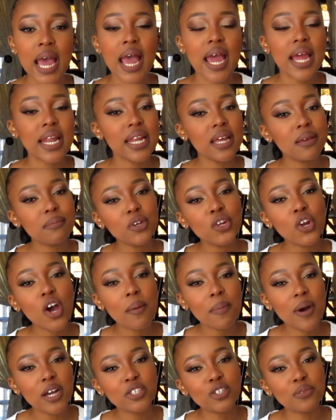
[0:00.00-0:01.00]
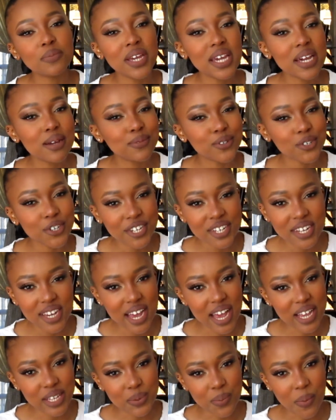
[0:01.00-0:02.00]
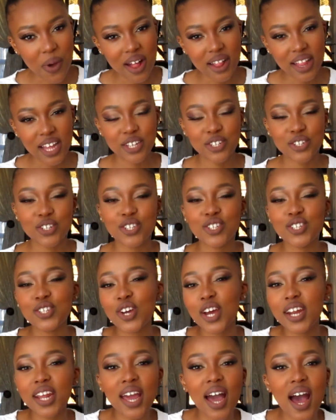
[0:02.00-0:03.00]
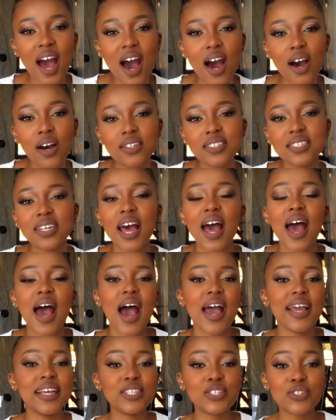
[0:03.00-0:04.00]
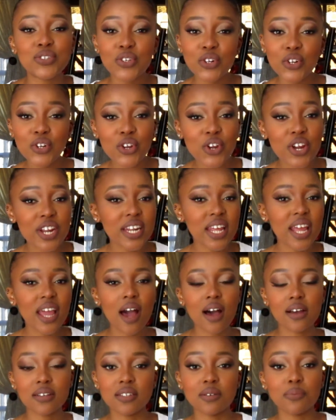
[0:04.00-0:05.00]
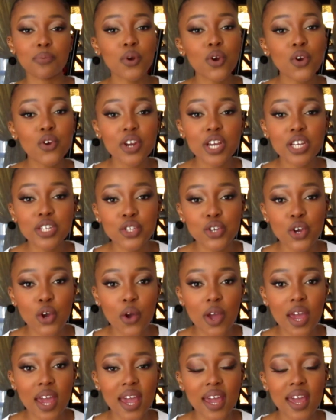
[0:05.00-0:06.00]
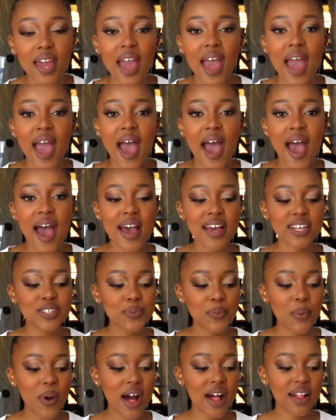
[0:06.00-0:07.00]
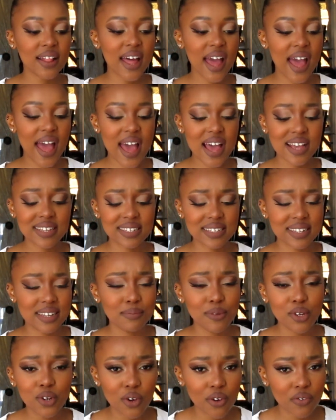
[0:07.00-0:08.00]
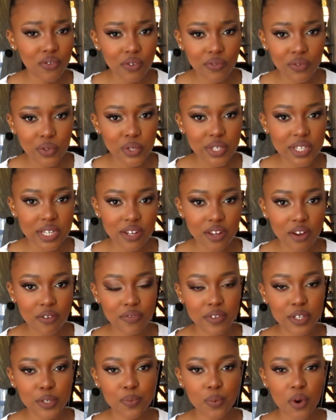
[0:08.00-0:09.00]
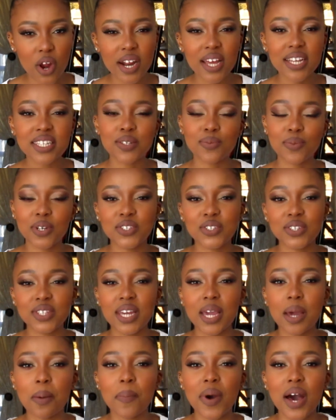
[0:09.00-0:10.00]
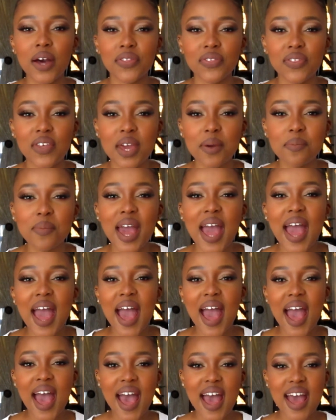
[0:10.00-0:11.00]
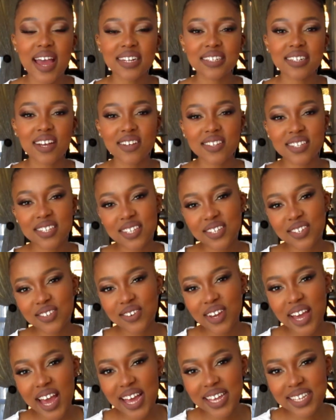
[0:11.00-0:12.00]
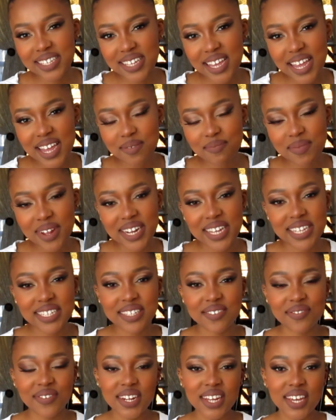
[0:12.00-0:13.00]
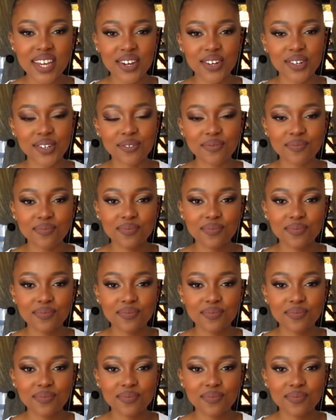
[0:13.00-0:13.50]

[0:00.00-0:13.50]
Let me know about your makeup journey as well. Are you just starting out? Are you still learning? How's the progress going? As well as let me know if you've used any of these products and what you think about them, and I'll see you guys in my next video.